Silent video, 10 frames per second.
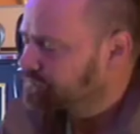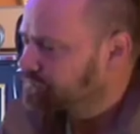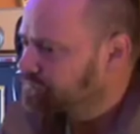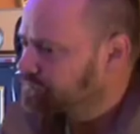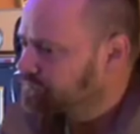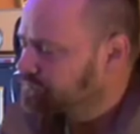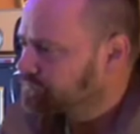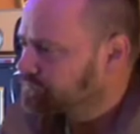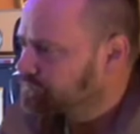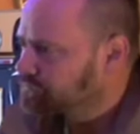
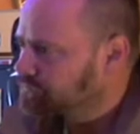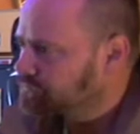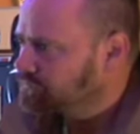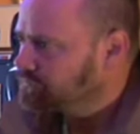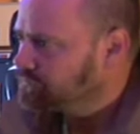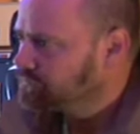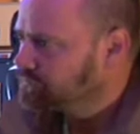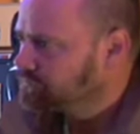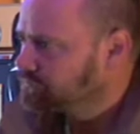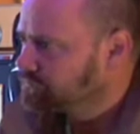
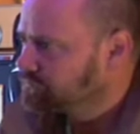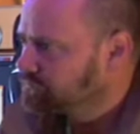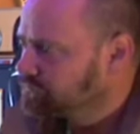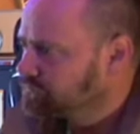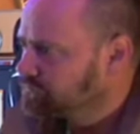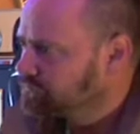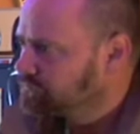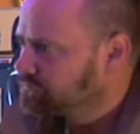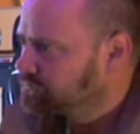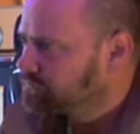
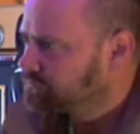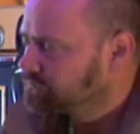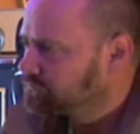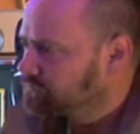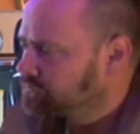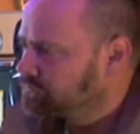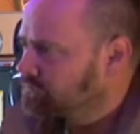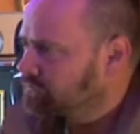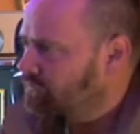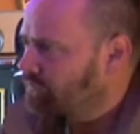
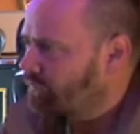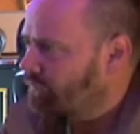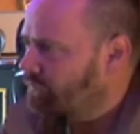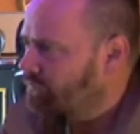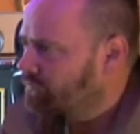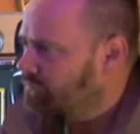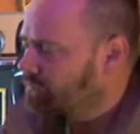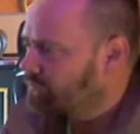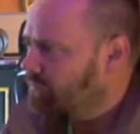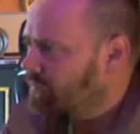
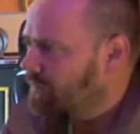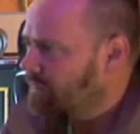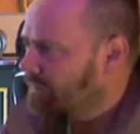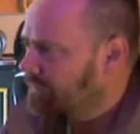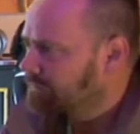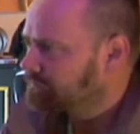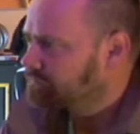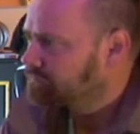(silent)